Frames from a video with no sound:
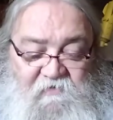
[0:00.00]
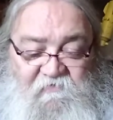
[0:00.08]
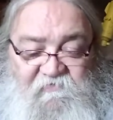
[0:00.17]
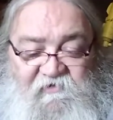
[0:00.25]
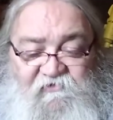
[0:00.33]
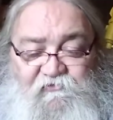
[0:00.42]

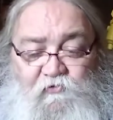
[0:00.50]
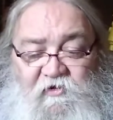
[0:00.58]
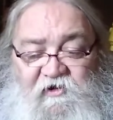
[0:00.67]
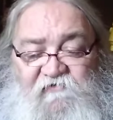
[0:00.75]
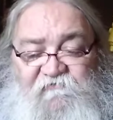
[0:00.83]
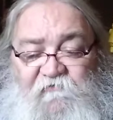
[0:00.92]
This one,
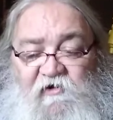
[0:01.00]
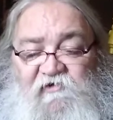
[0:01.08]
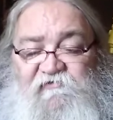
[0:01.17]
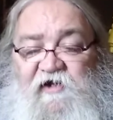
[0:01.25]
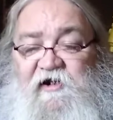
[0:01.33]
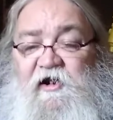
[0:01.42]
as far
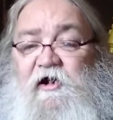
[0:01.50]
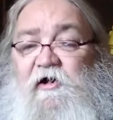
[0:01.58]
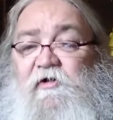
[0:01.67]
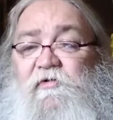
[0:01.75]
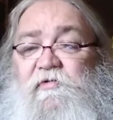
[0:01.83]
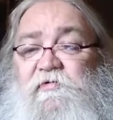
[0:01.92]
as I
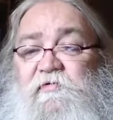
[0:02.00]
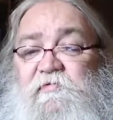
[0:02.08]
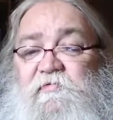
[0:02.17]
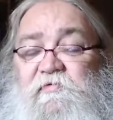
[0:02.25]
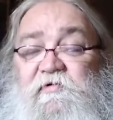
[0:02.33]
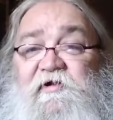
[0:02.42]
know,
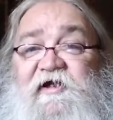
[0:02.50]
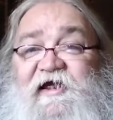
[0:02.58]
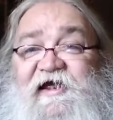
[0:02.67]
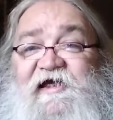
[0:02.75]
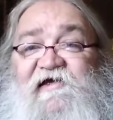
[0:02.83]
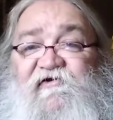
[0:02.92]

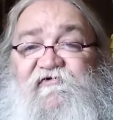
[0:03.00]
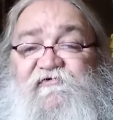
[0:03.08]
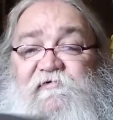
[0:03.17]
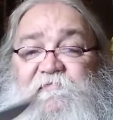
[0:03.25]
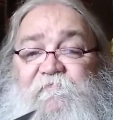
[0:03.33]
is.